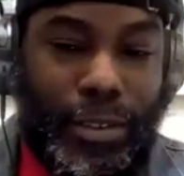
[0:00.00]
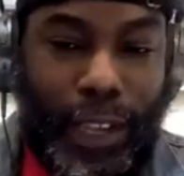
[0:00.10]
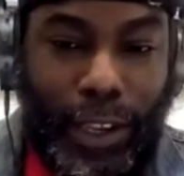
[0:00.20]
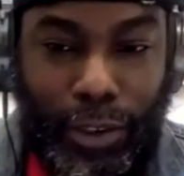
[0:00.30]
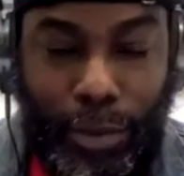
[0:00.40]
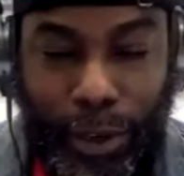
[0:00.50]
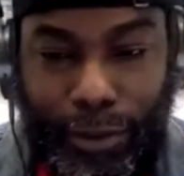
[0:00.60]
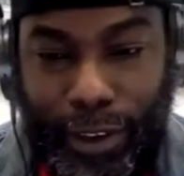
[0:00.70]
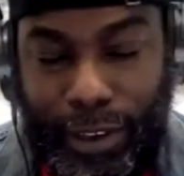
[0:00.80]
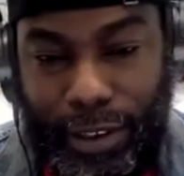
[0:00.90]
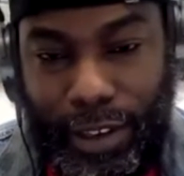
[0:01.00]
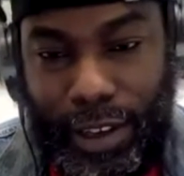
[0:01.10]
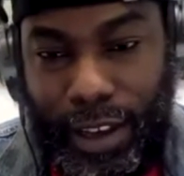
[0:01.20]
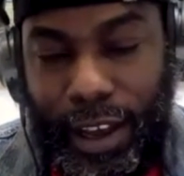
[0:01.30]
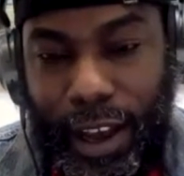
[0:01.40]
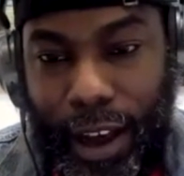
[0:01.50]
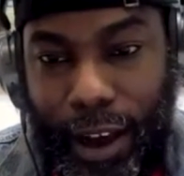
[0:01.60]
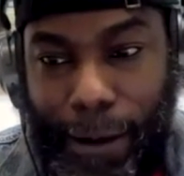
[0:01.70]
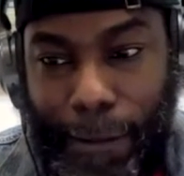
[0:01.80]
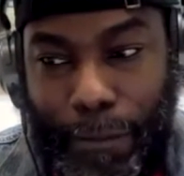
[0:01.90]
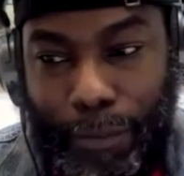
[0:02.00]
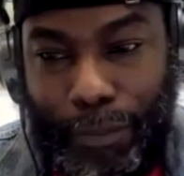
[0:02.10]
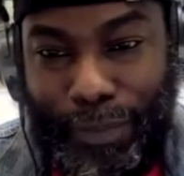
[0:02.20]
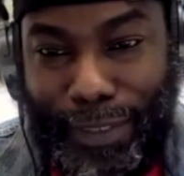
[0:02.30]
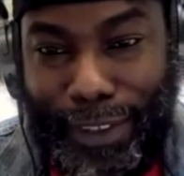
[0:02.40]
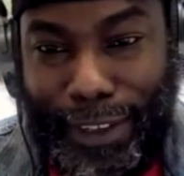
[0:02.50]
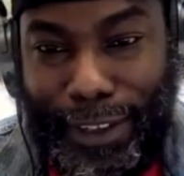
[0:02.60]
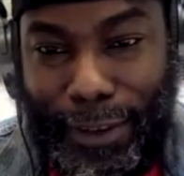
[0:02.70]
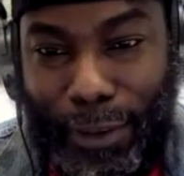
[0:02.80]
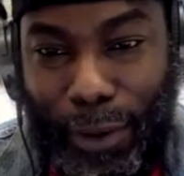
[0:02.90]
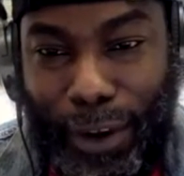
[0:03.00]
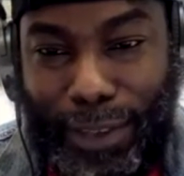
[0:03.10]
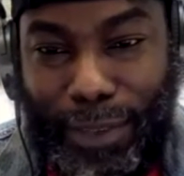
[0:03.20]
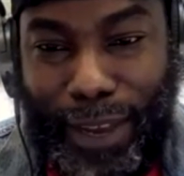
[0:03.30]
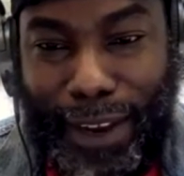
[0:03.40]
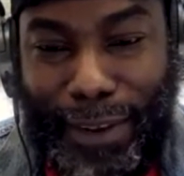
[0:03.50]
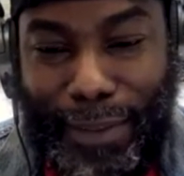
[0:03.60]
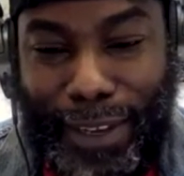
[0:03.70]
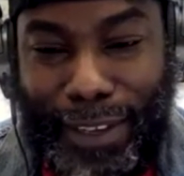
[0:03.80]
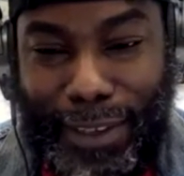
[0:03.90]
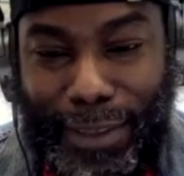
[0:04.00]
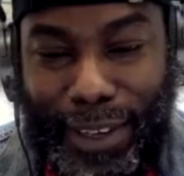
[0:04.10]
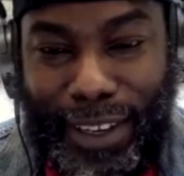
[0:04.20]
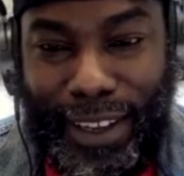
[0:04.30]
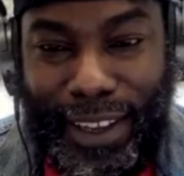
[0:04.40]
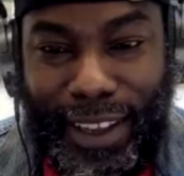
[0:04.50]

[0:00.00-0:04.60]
So thank you so much for this. Um, what does manhood mean to me?